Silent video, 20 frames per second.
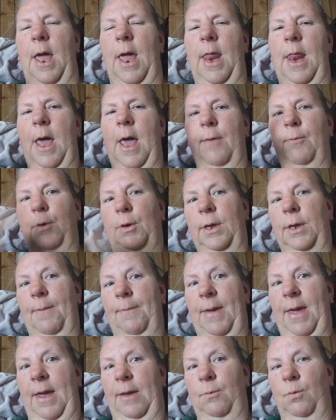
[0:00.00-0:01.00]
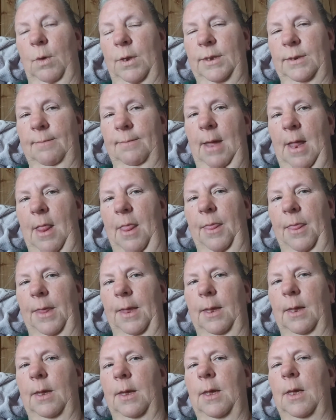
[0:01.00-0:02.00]
and I would get paid once a month.
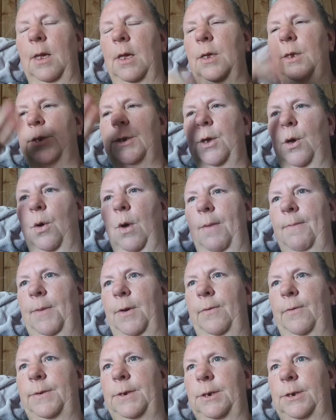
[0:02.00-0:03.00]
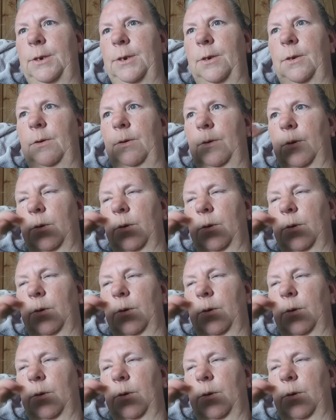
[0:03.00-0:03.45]
So I moved to